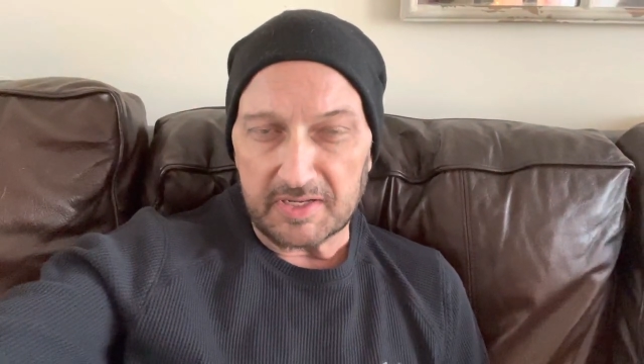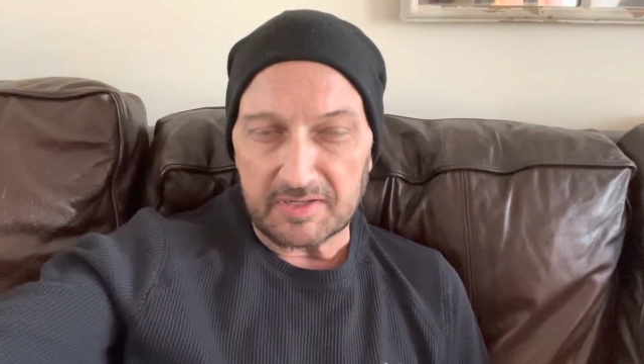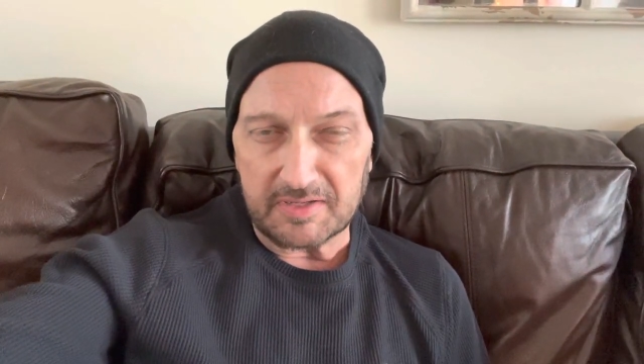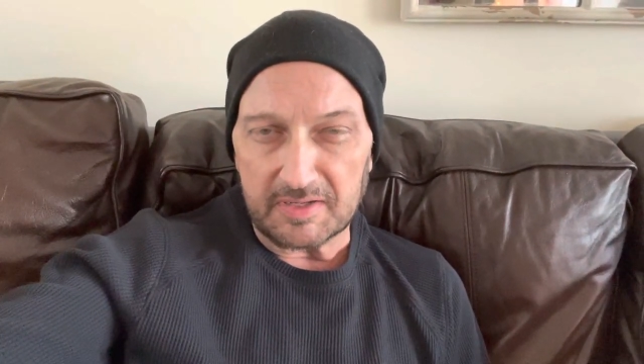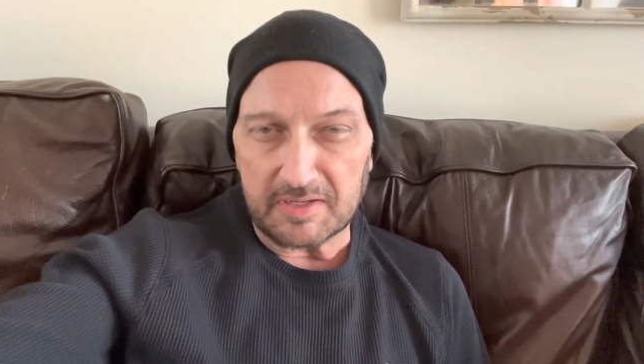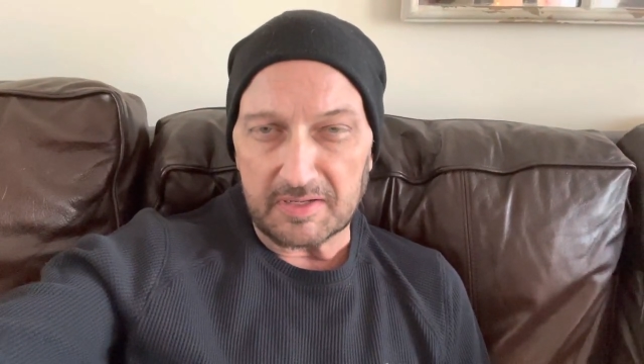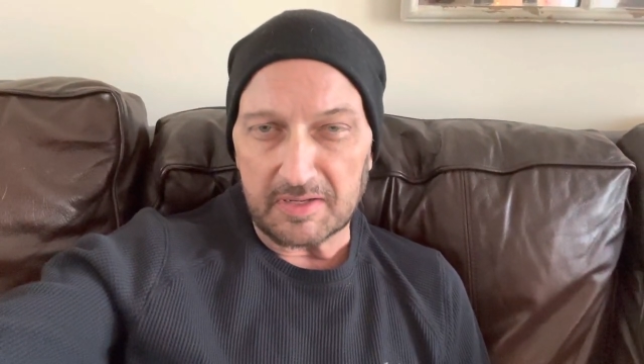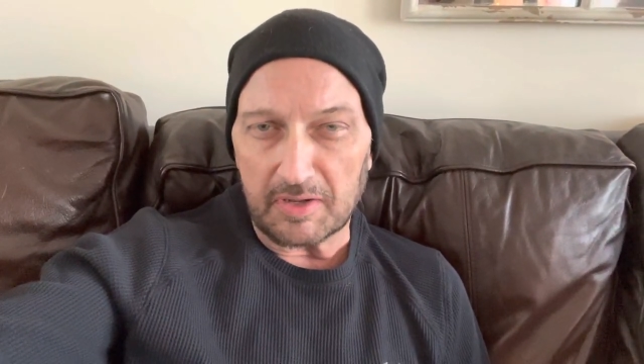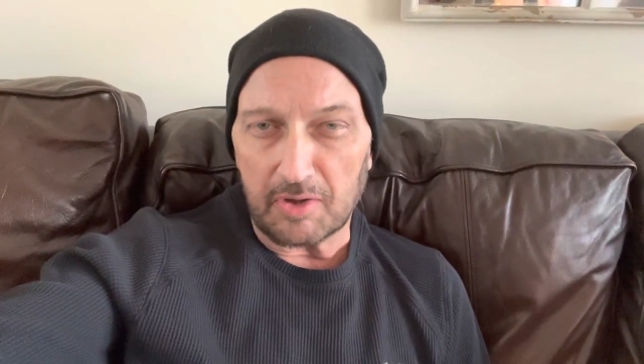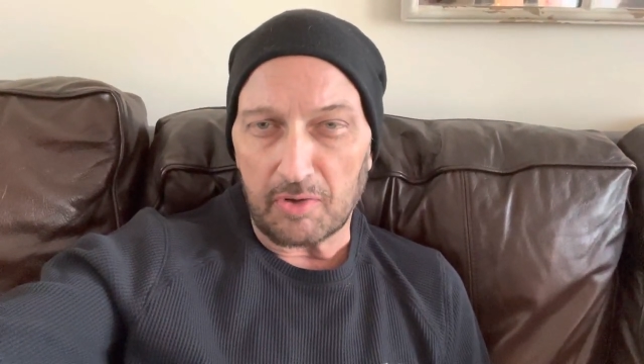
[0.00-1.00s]

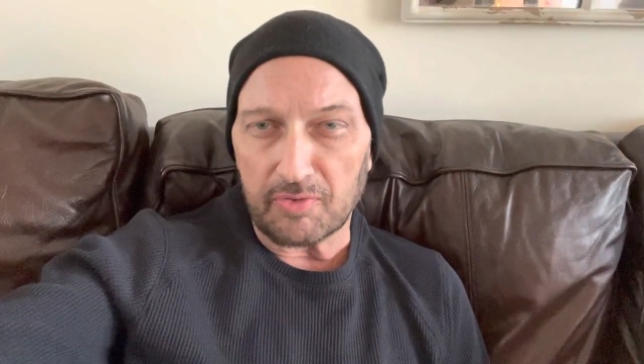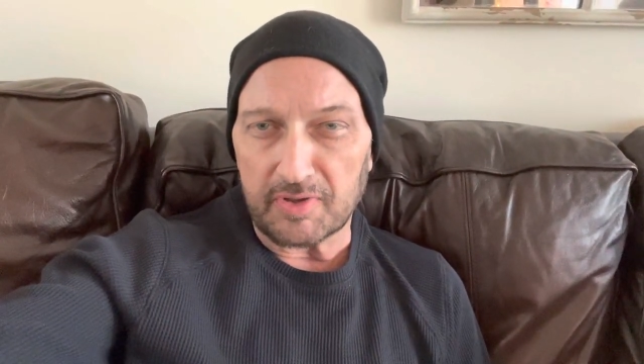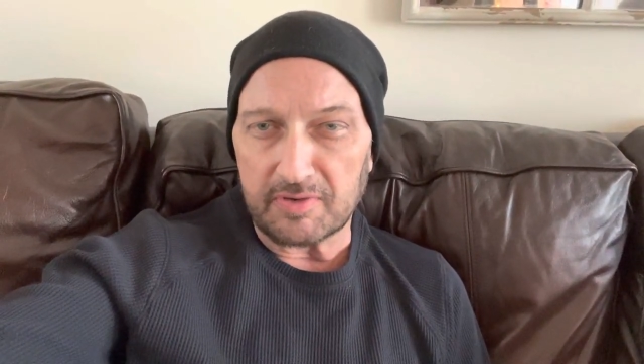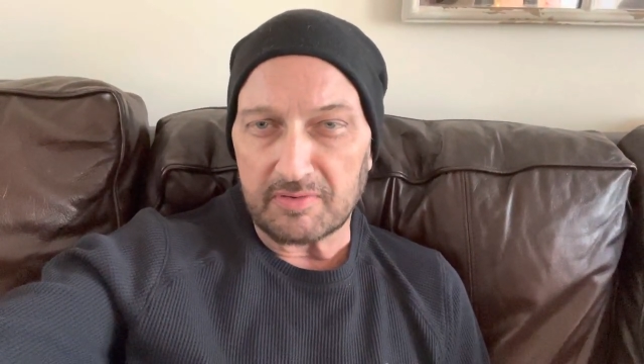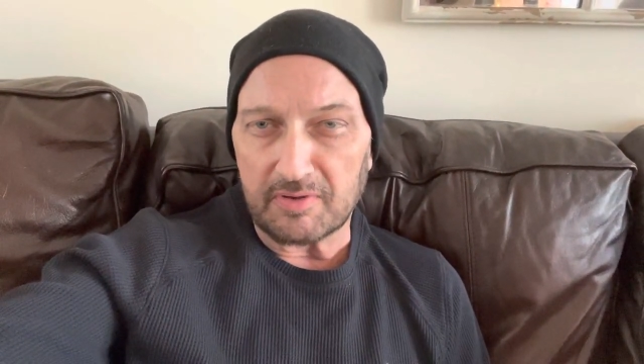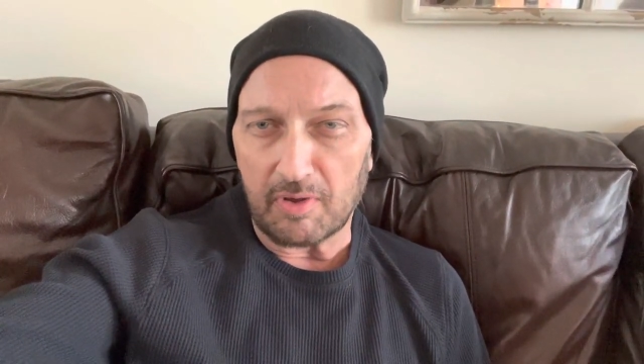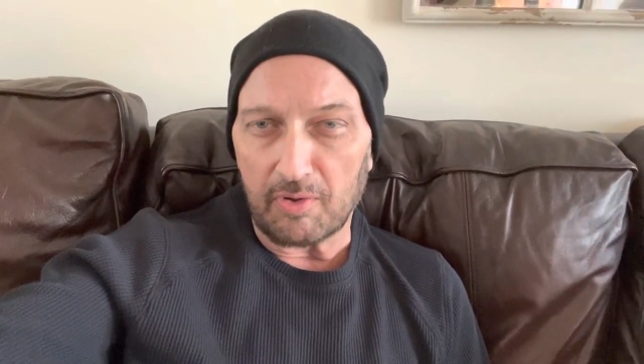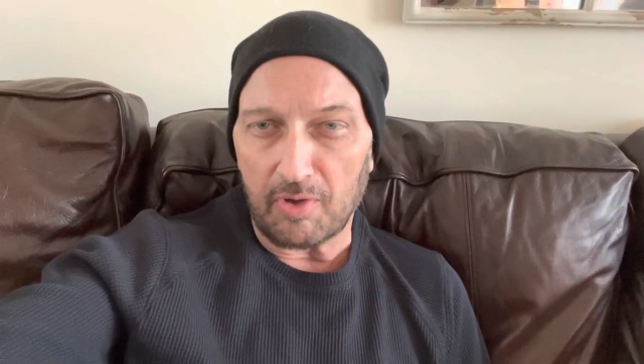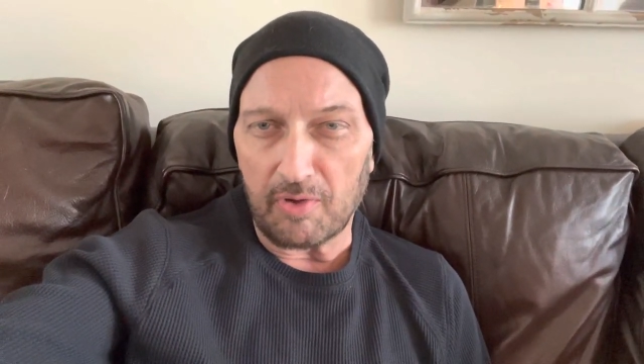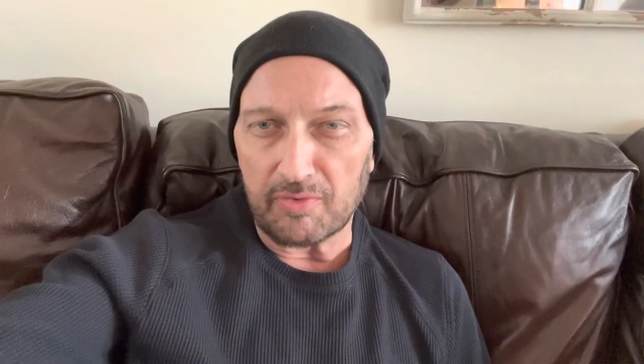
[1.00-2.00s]
and all that
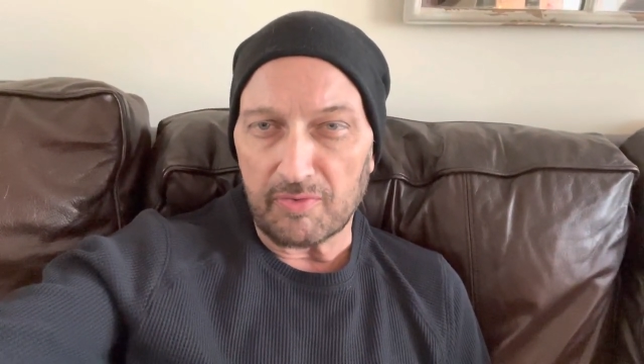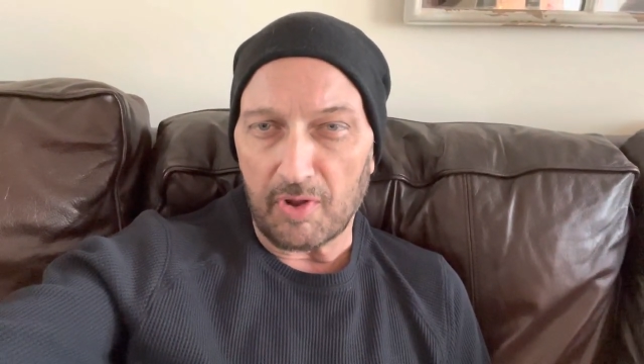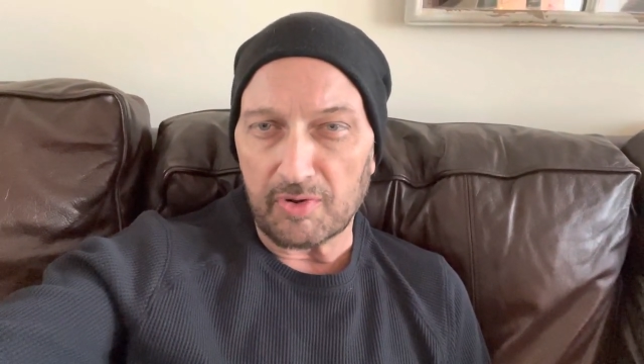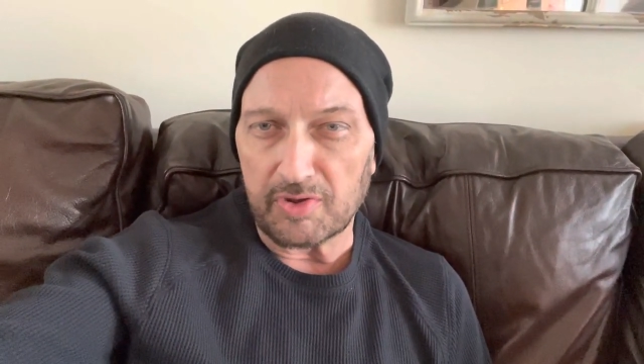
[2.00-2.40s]
all